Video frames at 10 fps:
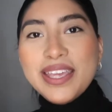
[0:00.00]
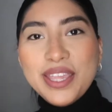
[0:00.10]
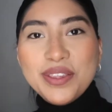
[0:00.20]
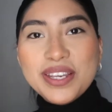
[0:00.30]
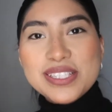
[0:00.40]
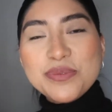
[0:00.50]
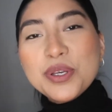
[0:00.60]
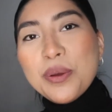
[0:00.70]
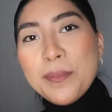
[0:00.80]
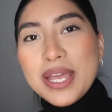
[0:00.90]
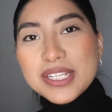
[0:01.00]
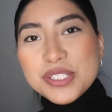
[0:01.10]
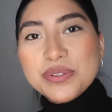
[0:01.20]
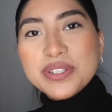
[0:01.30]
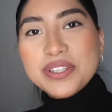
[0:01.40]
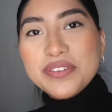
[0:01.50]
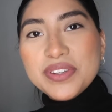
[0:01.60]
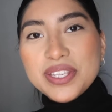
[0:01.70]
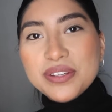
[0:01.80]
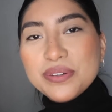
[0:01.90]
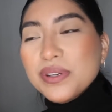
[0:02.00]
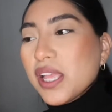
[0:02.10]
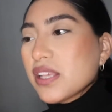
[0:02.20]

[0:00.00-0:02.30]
Hey you guys, and welcome back to another video.